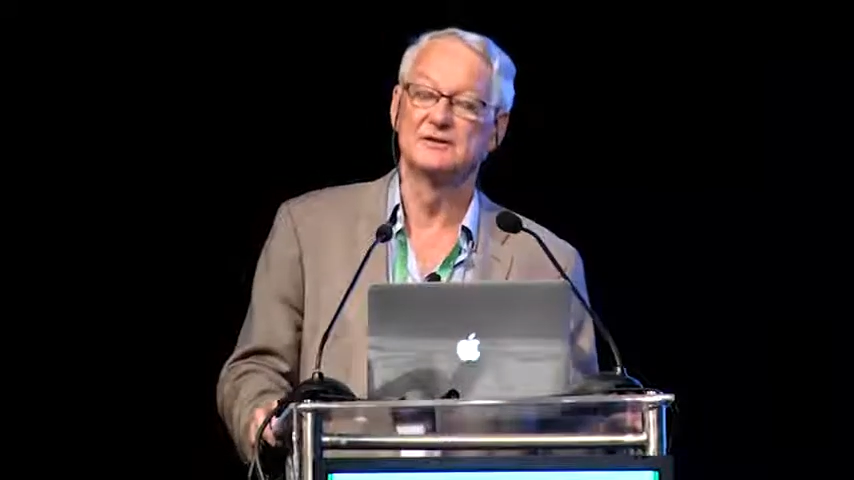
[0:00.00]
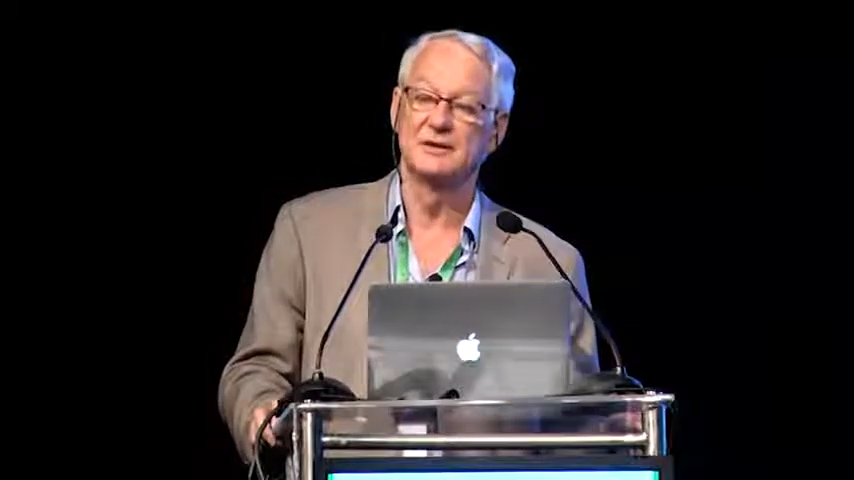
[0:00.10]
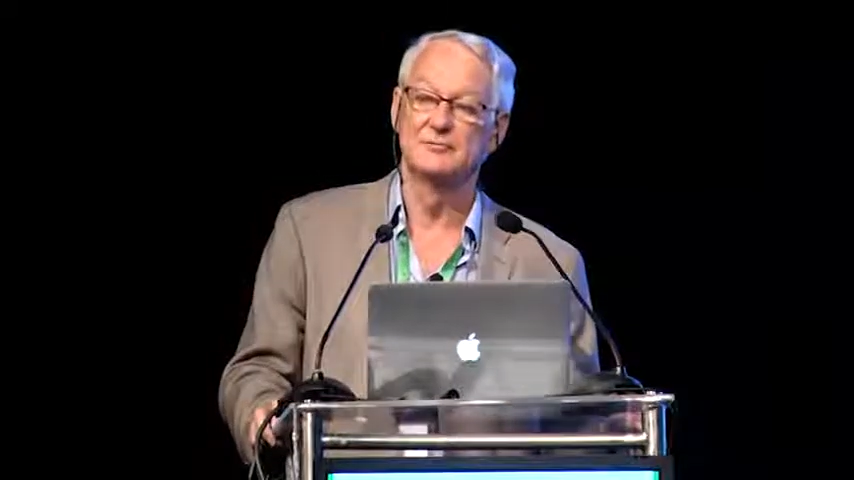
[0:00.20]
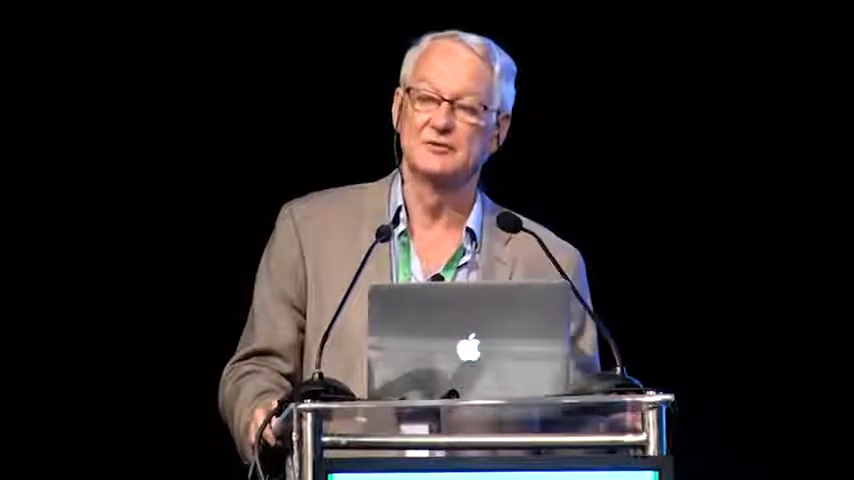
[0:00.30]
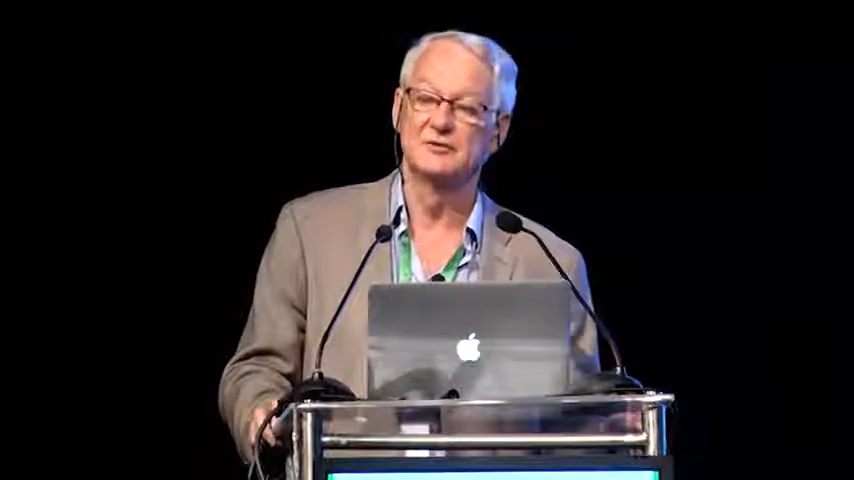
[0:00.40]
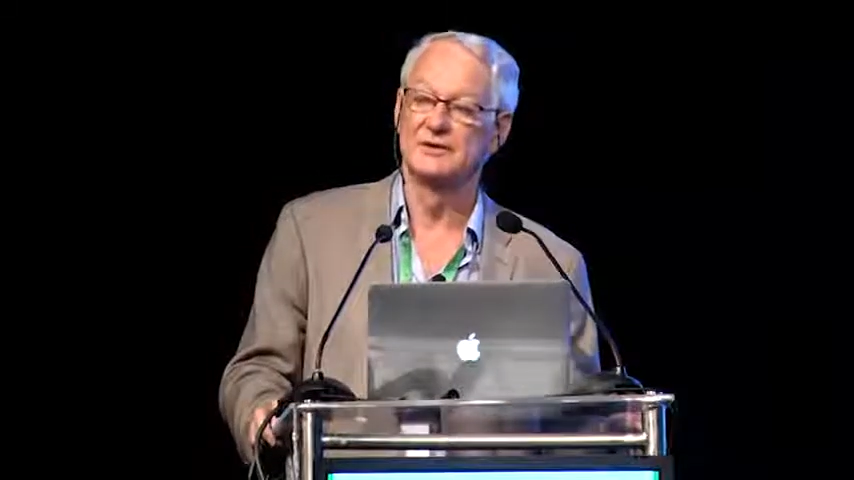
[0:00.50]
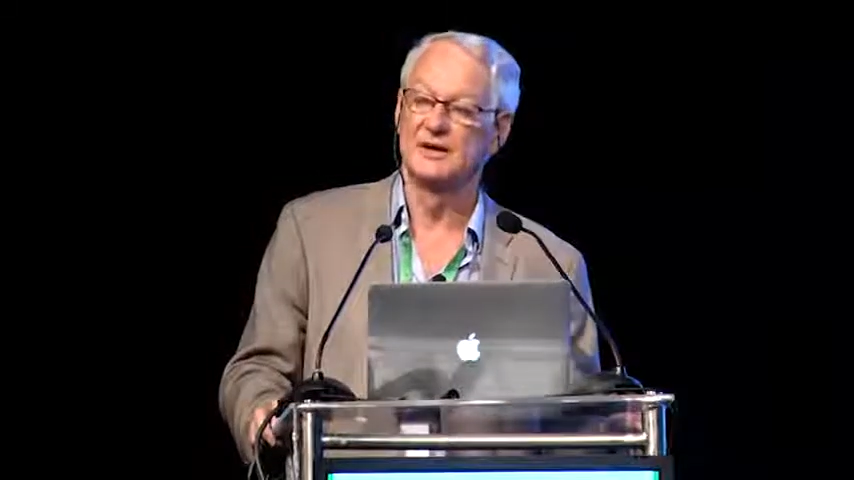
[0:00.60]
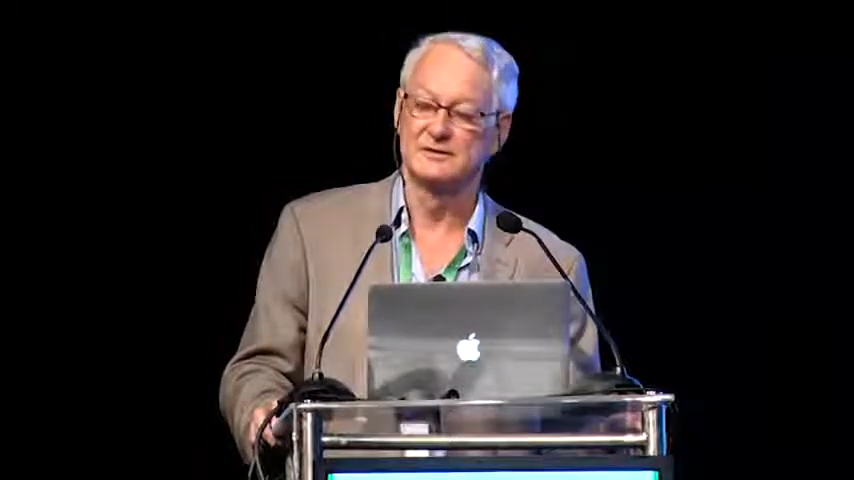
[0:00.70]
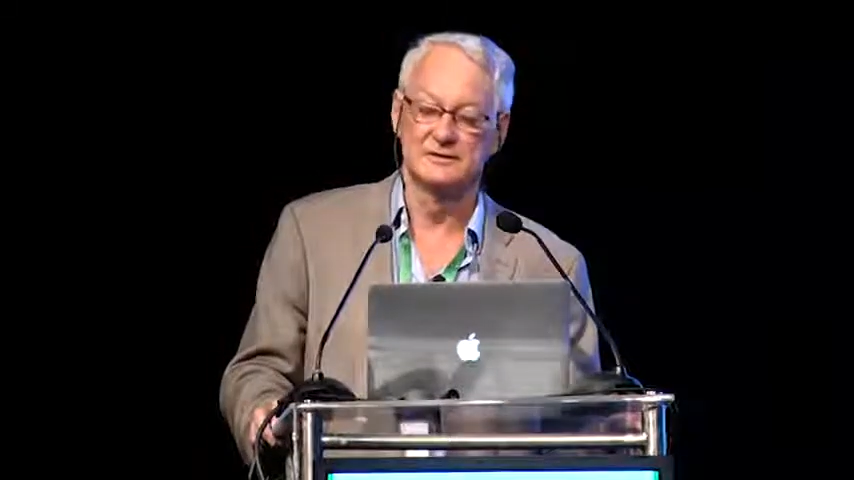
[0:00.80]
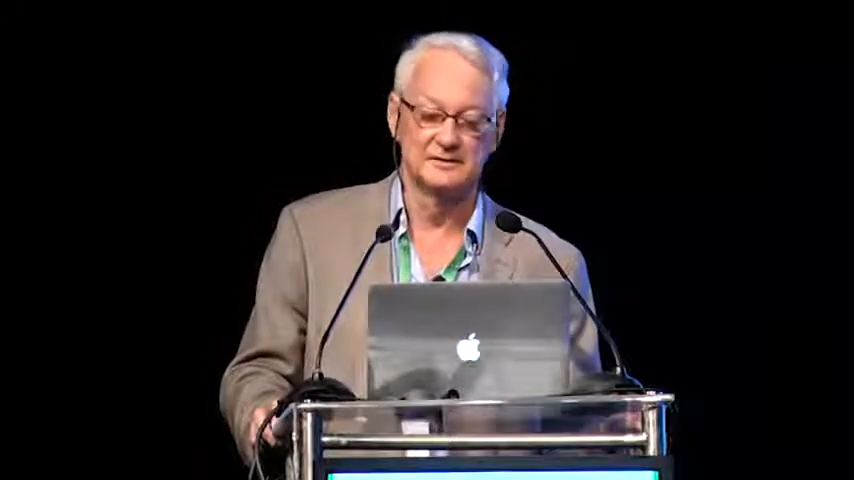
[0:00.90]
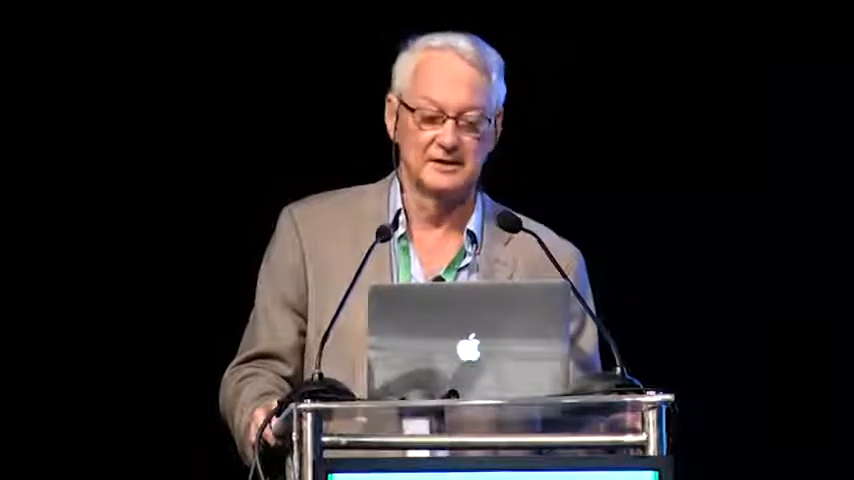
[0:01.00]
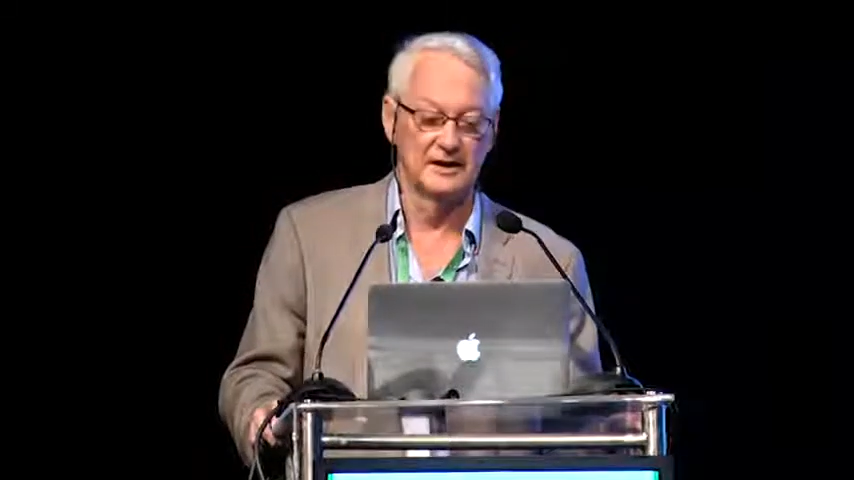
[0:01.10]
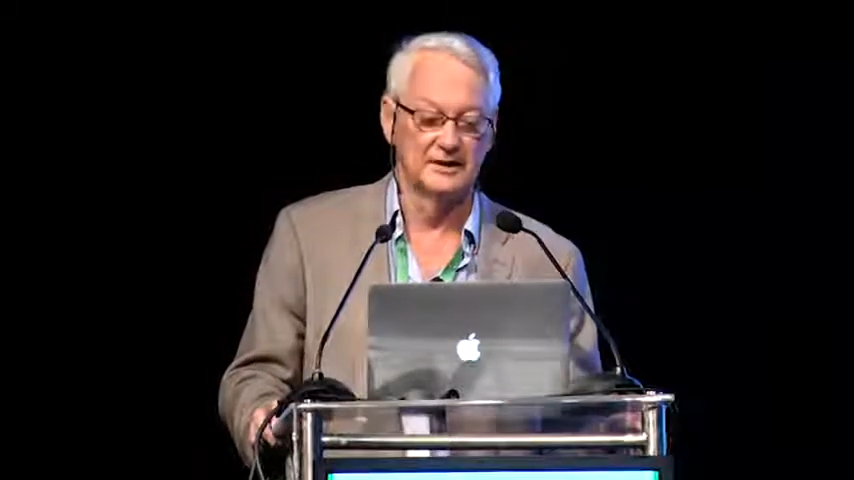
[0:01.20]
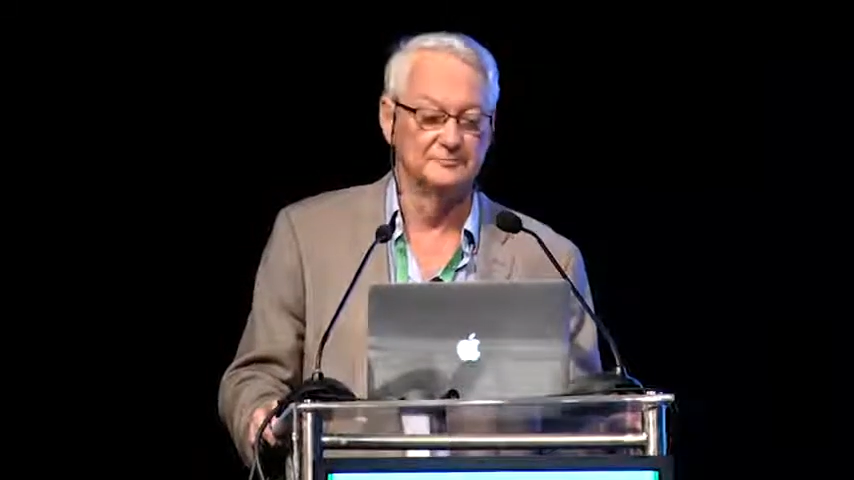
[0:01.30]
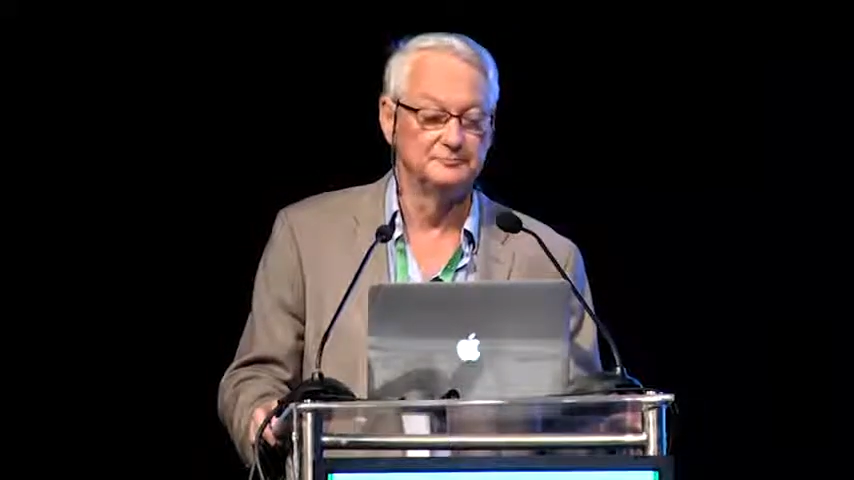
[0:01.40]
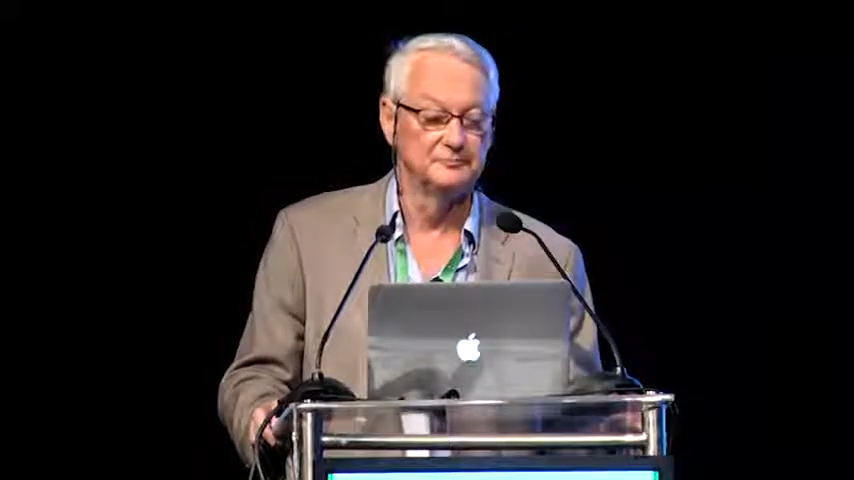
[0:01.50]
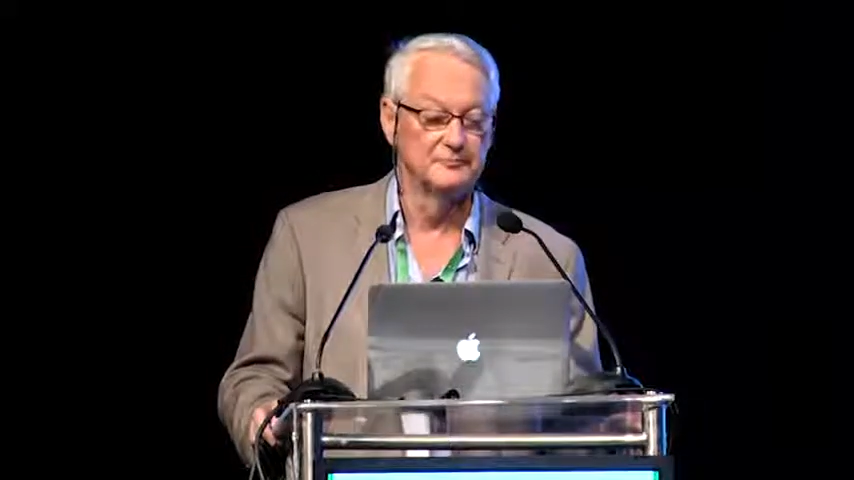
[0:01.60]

December 2009,